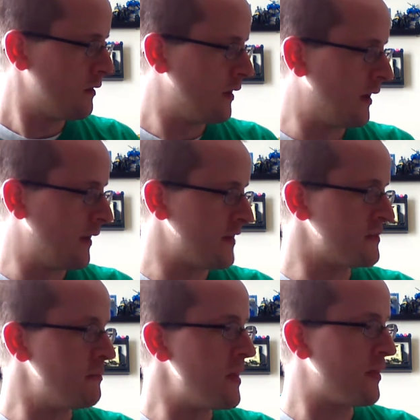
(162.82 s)
that's
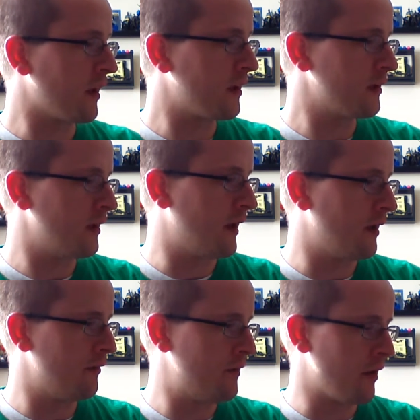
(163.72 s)
Mythic
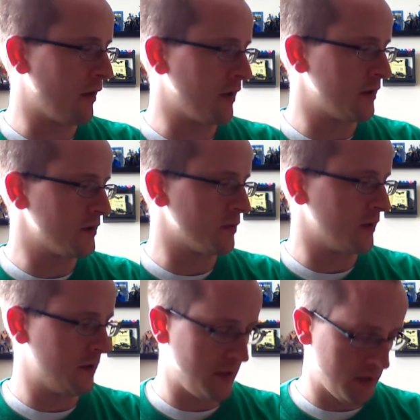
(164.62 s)
variant is what that